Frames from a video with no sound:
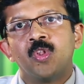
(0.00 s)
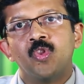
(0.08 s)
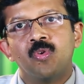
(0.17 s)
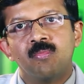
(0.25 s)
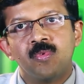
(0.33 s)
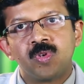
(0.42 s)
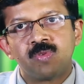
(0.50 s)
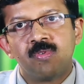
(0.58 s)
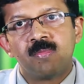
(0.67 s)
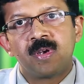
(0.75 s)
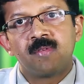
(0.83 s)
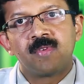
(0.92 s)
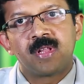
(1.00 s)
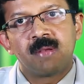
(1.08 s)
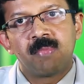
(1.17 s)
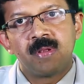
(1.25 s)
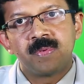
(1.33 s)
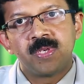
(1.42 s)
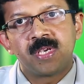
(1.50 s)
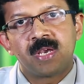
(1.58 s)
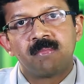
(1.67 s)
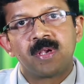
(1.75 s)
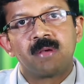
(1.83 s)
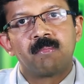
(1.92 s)
Though most women with epilepsy
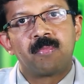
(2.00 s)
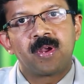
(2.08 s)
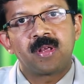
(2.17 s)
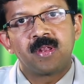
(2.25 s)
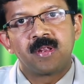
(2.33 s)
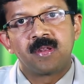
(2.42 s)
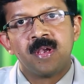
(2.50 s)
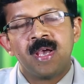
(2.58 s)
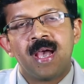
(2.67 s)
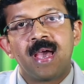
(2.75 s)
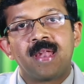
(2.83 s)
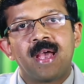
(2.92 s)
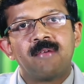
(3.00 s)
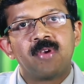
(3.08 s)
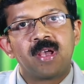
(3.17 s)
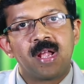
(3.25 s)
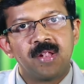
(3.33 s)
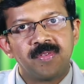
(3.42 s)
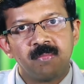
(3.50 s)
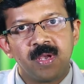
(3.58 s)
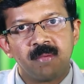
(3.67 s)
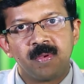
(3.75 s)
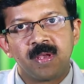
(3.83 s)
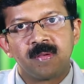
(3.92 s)
can become pregnant and have a healthy
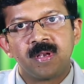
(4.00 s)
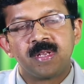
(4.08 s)
baby,